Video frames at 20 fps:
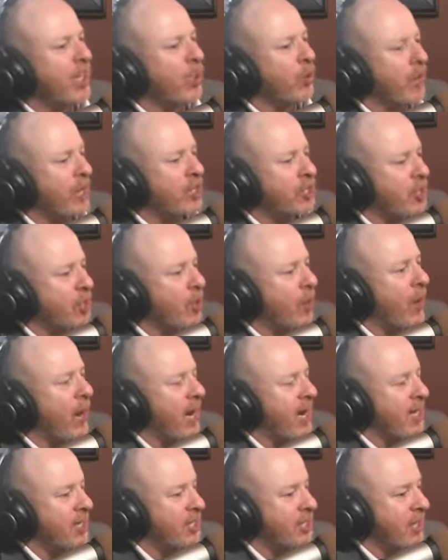I think you'd get so
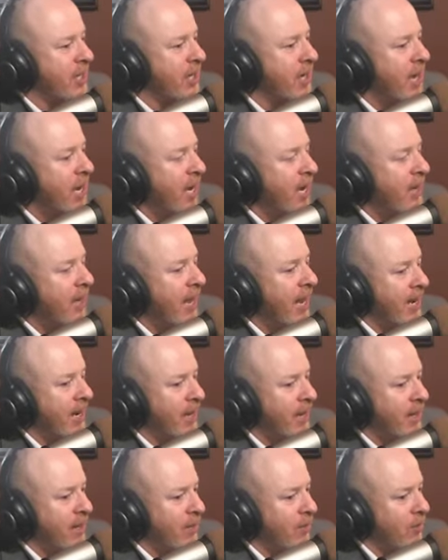antsy
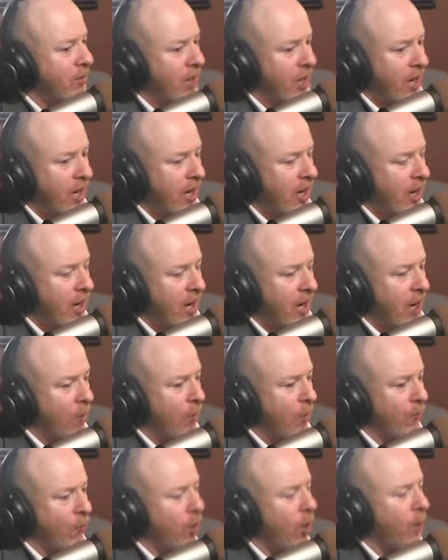that it
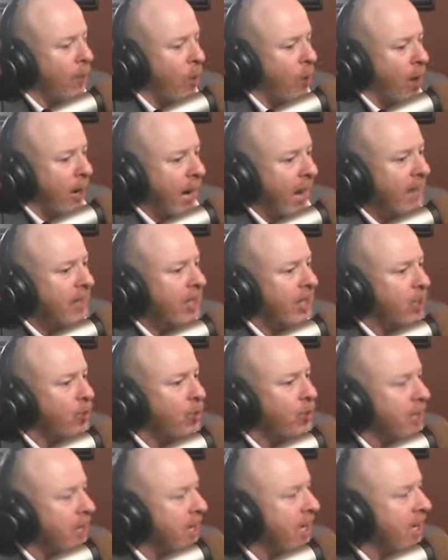would fall apart. I think
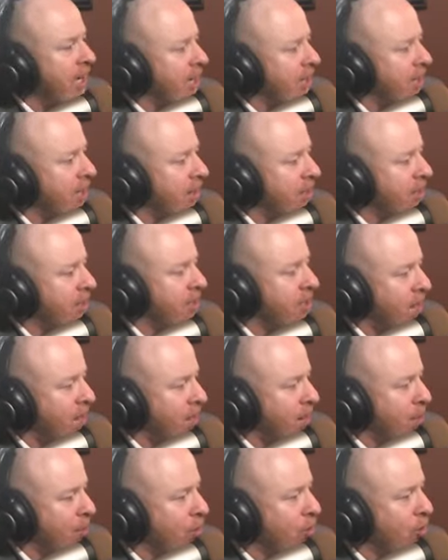you need the
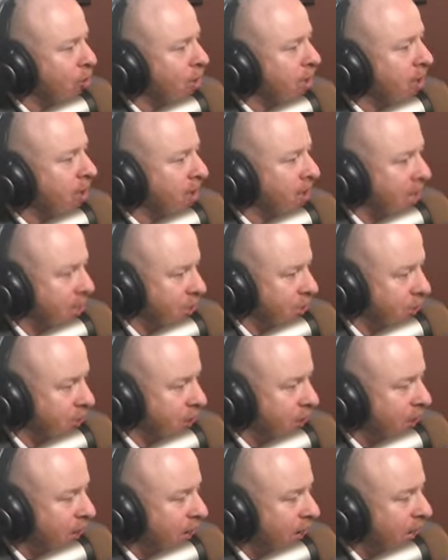excitement. You need the
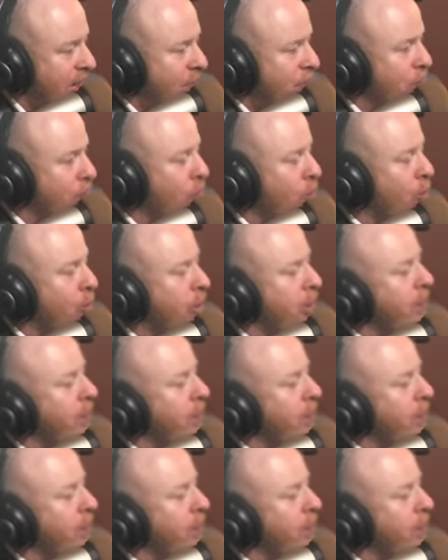energy. You